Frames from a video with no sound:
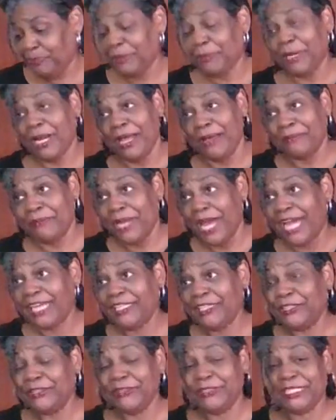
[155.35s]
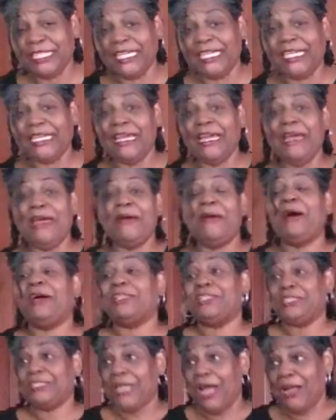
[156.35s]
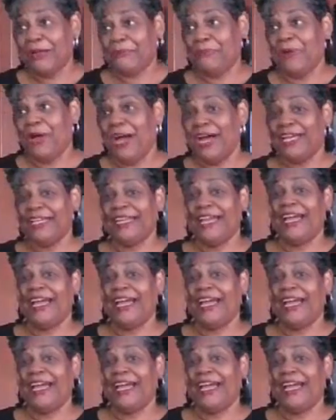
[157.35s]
but I'm not using a stock pot.